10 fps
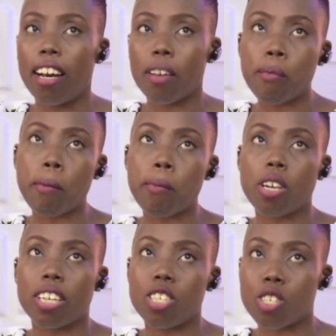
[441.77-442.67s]
Maybe you
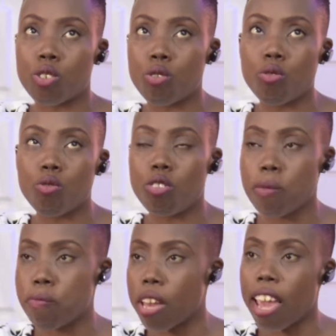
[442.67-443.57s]
can just do
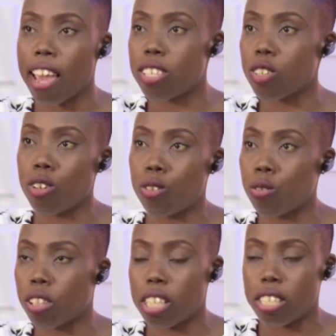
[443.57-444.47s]
debates or do
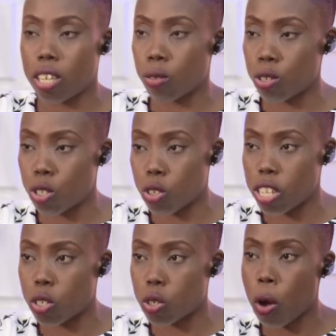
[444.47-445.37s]
things that will not
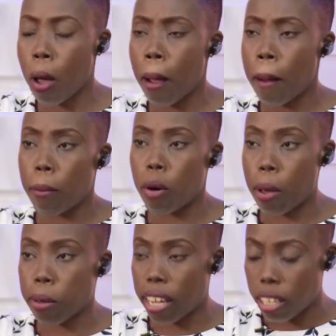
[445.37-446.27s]
stress you. But I
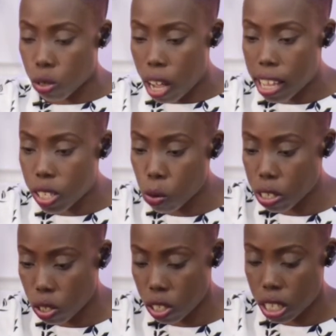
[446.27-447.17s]
began to ask
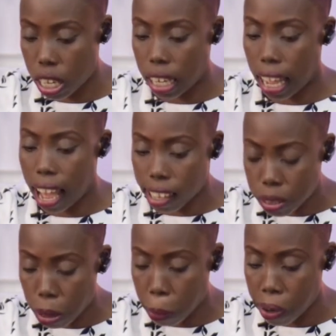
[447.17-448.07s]
questions, and I asked
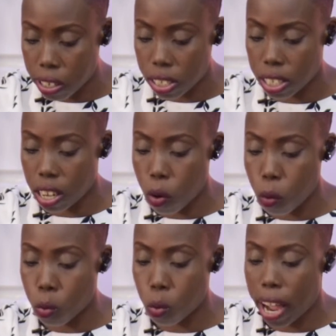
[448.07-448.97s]
my parents,
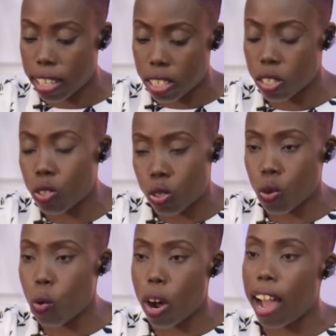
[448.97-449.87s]
why is it so?
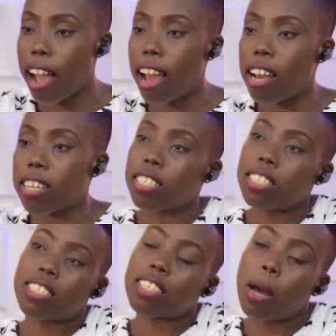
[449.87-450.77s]
Why
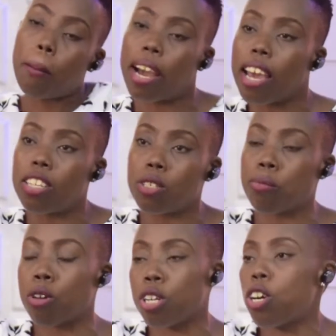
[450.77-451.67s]
is it that my elder
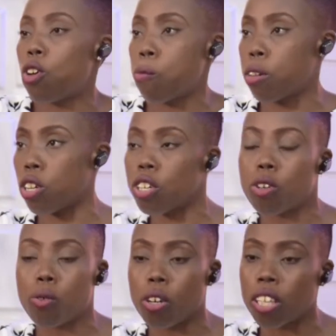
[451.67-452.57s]
brother or my
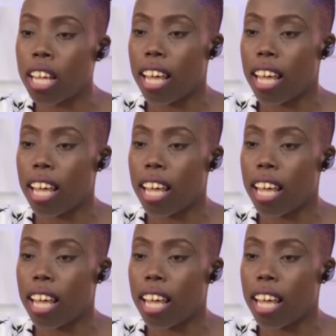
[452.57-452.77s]
younger one,